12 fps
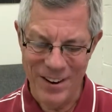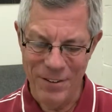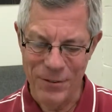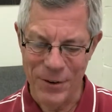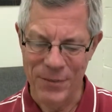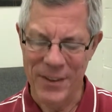
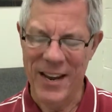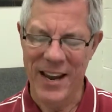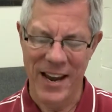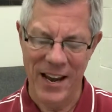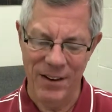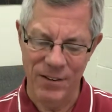from the
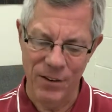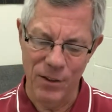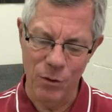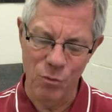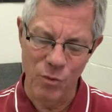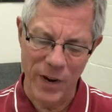hand of
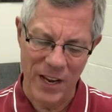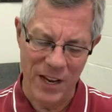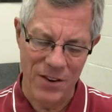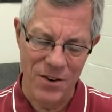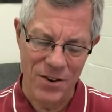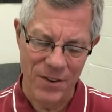the
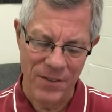wicked,